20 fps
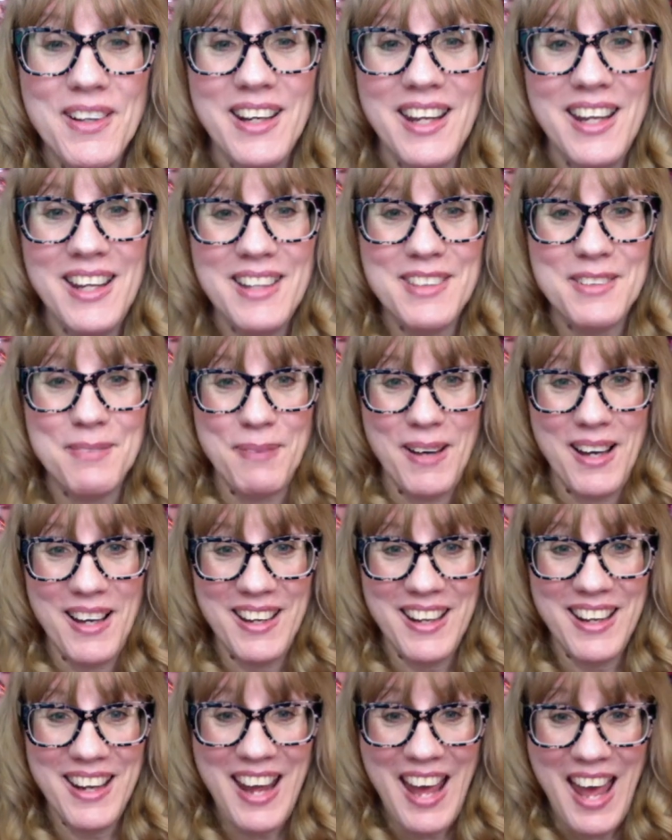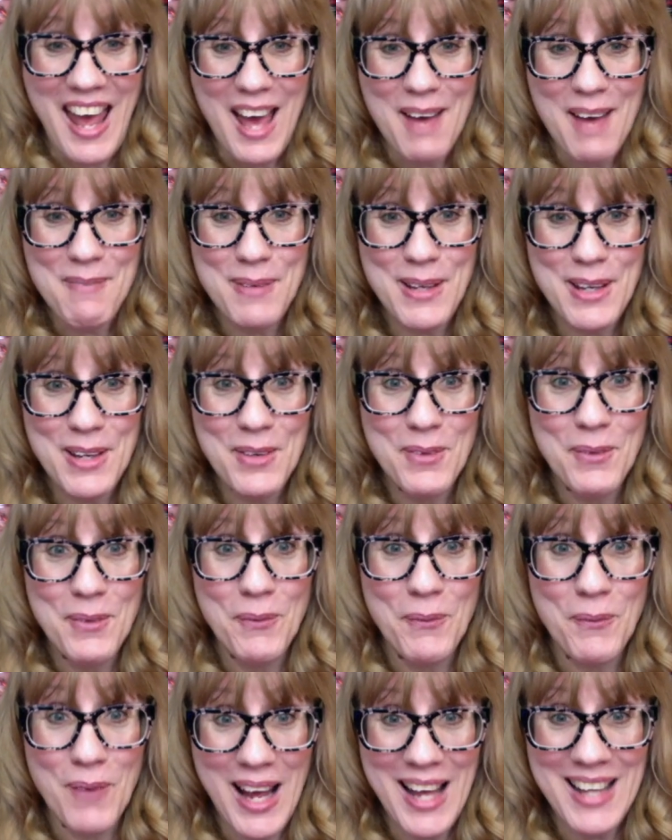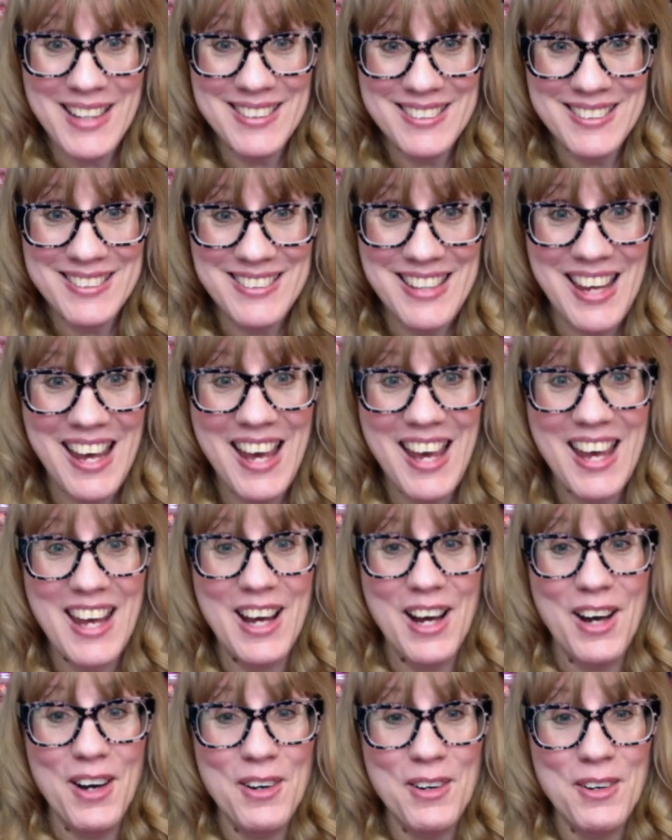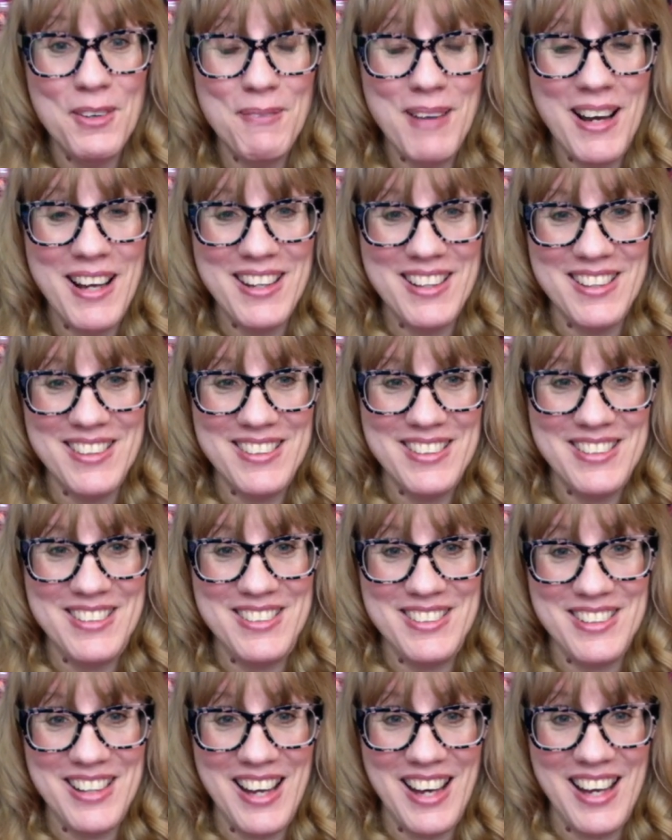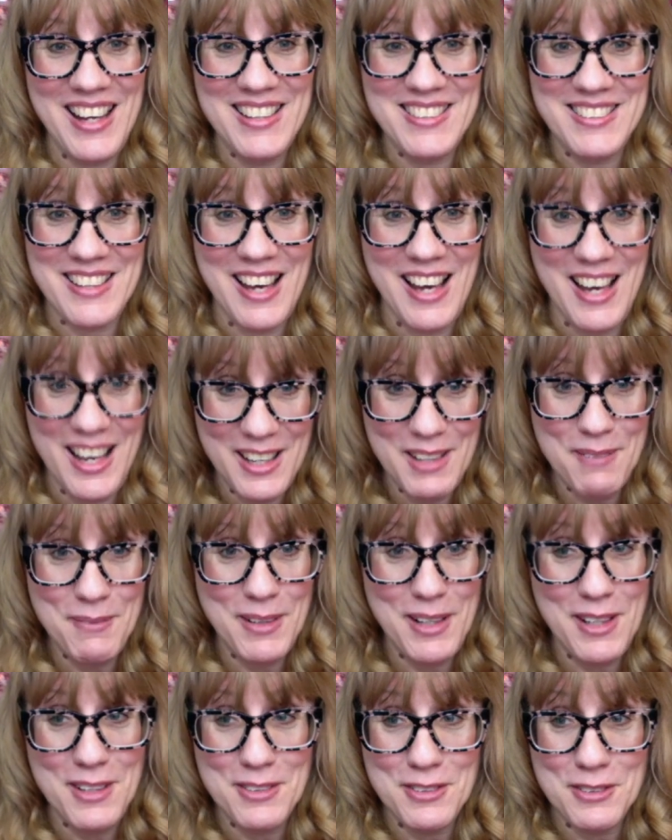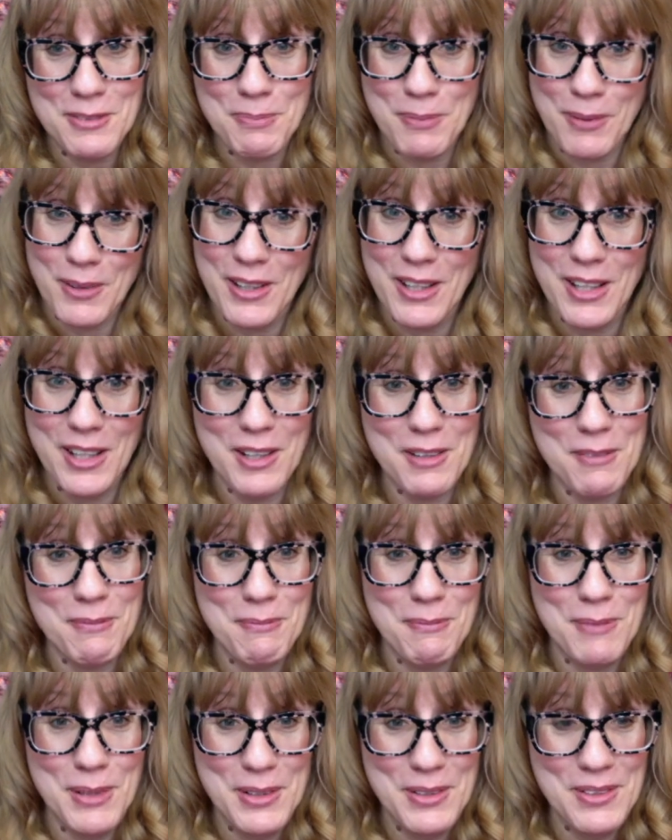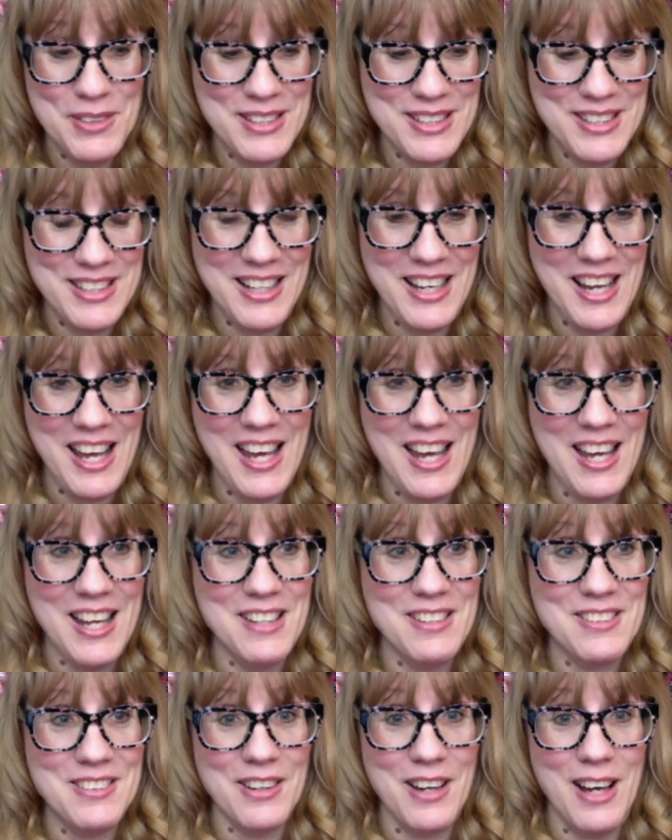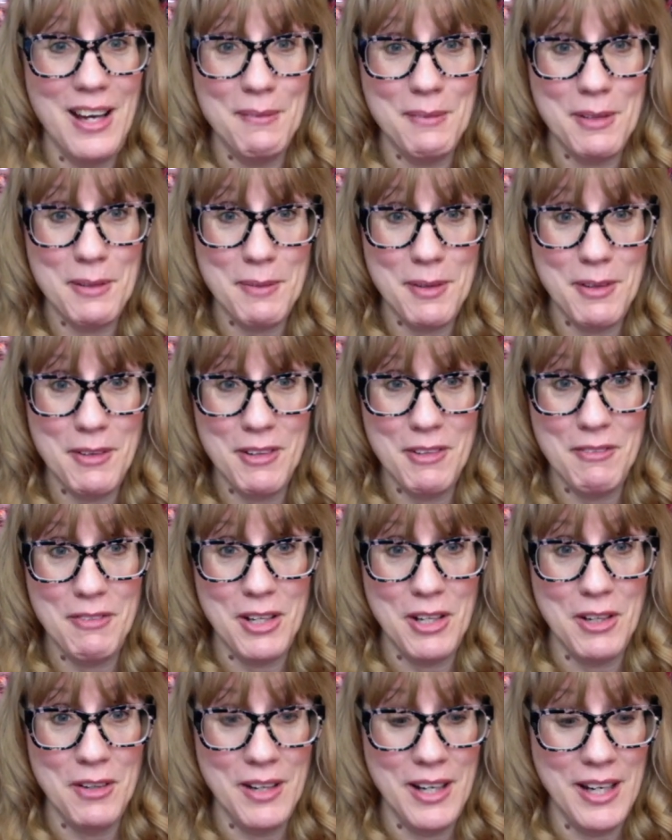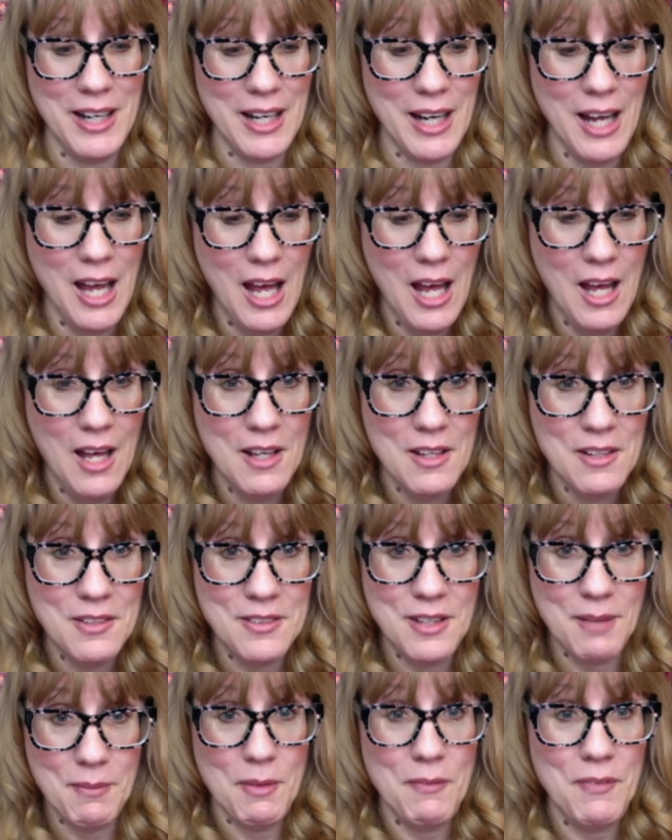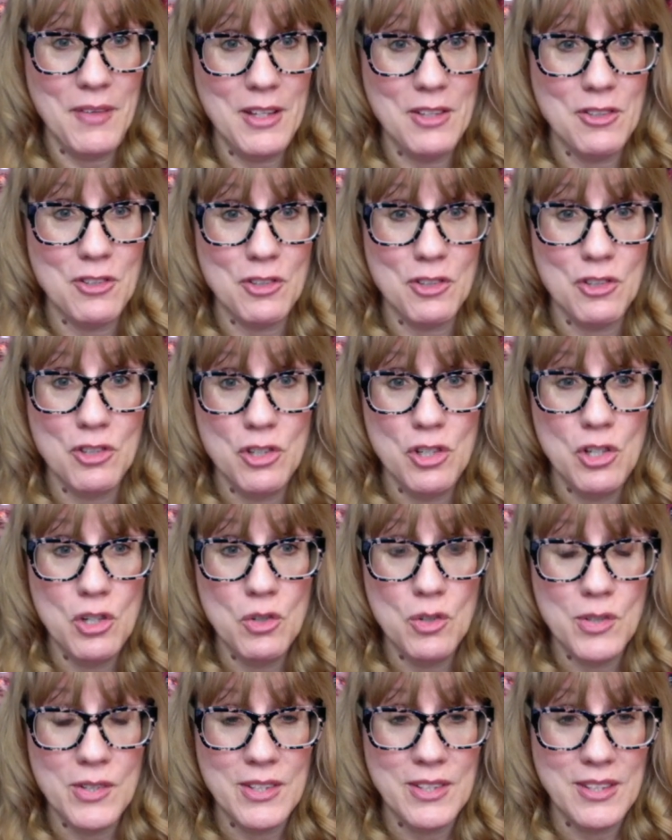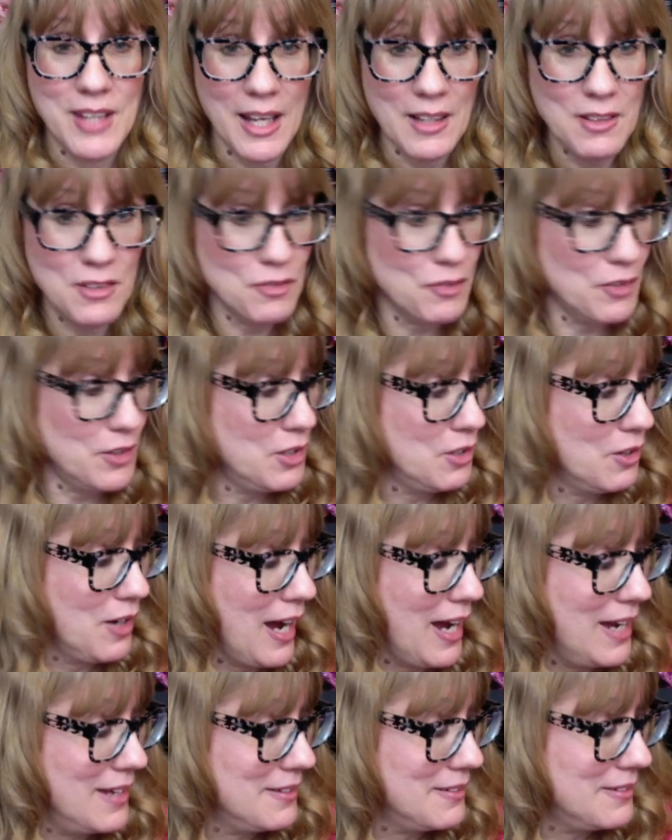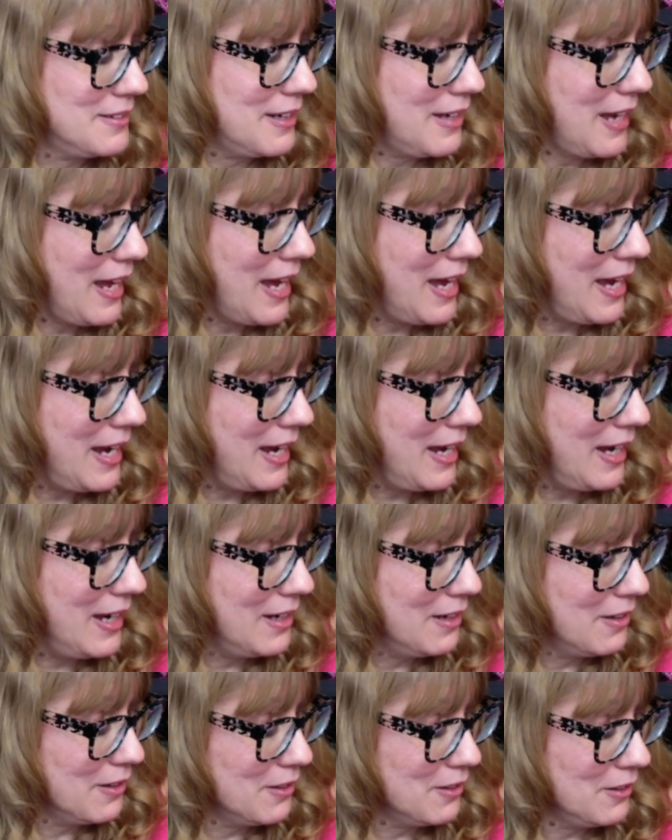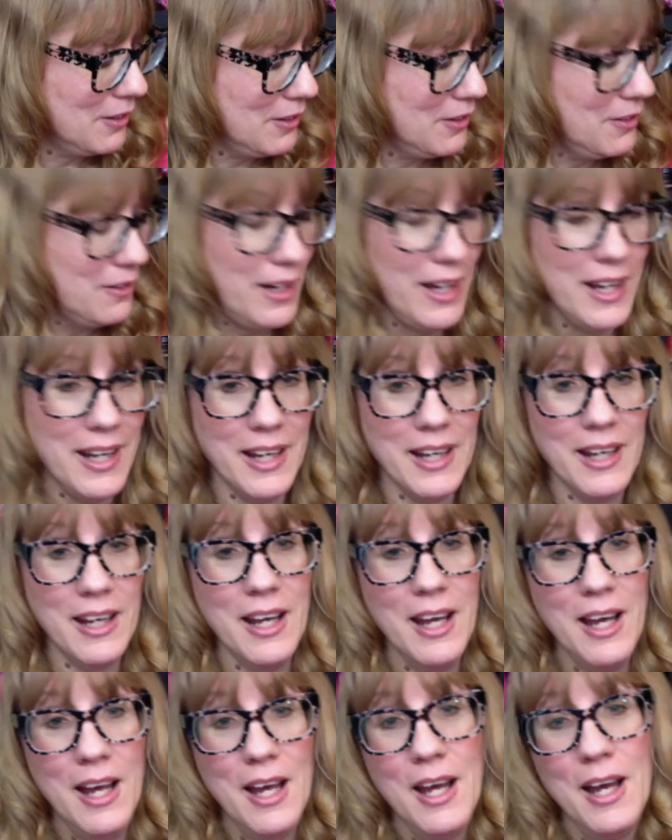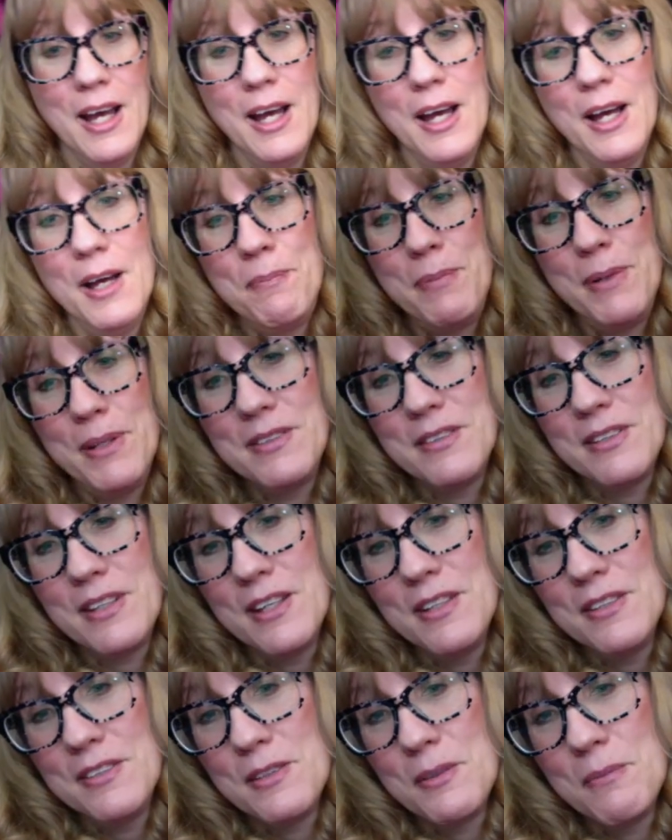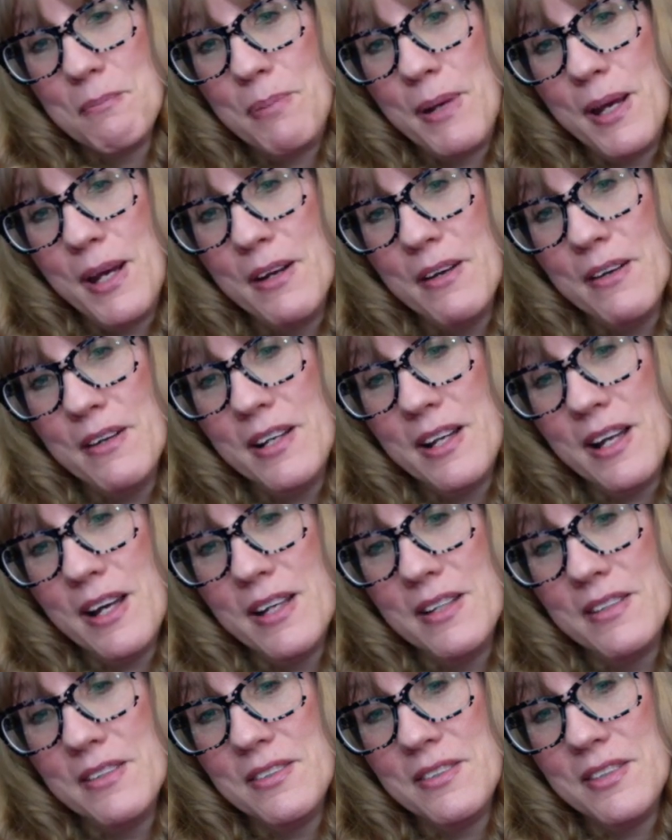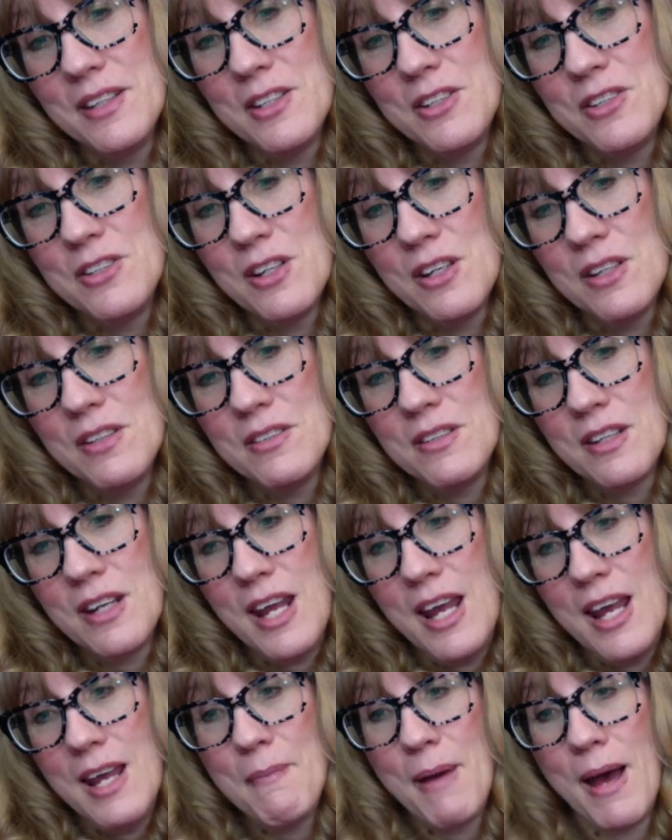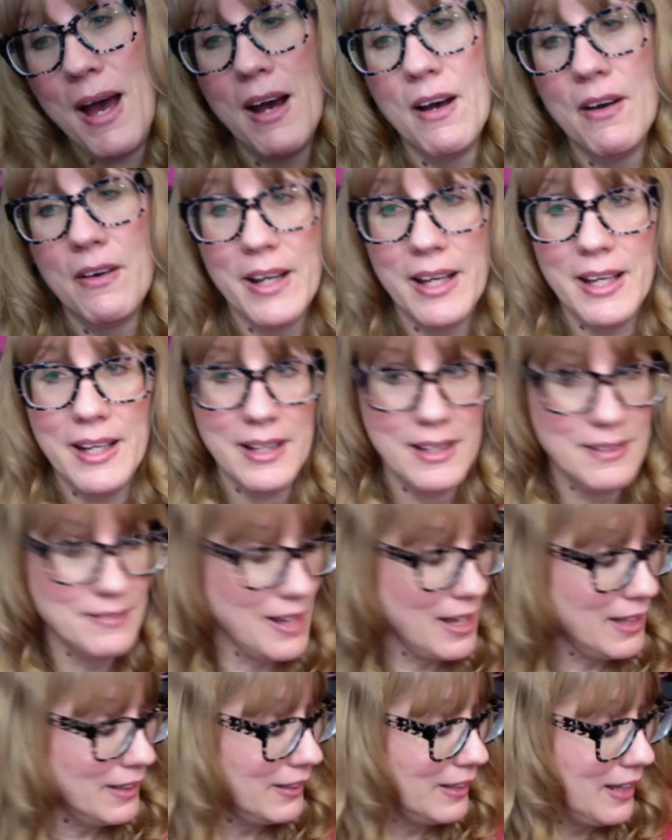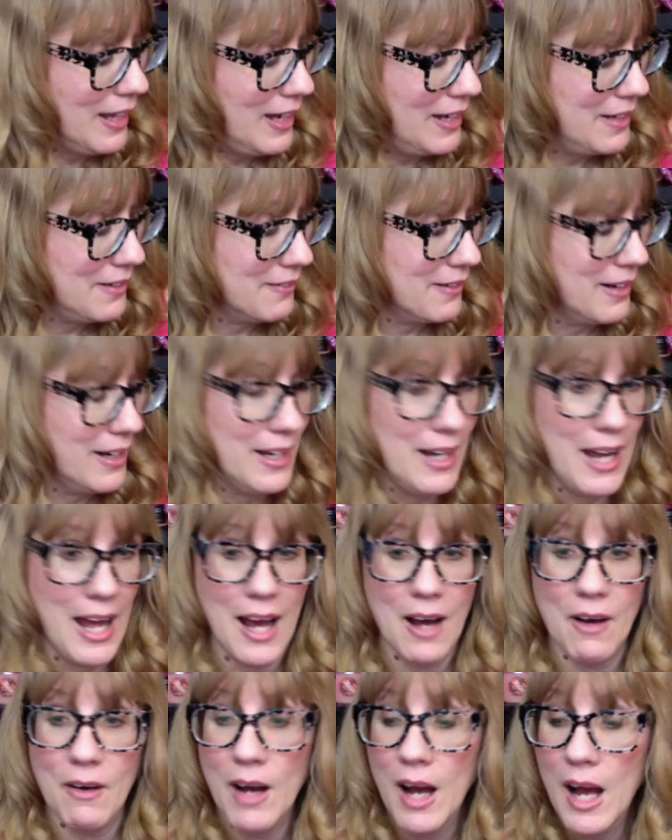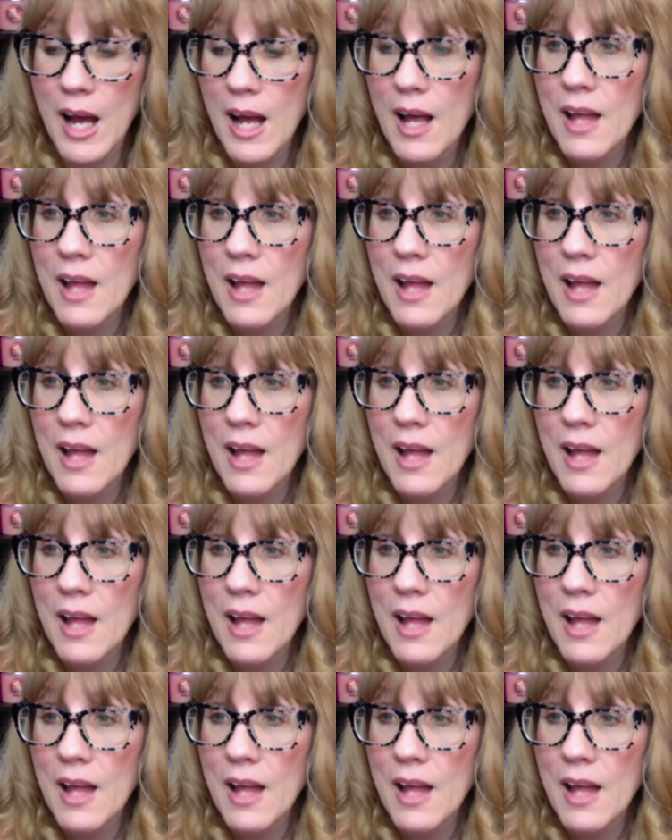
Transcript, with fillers: It's Bonnie. Happy Wednesday. Oh my goodness, you guys. I am in a spring mood today. So I'm going to be reviewing some of these new scents for you guys today, including Hibiscus Paradise that just came out. It is online right now.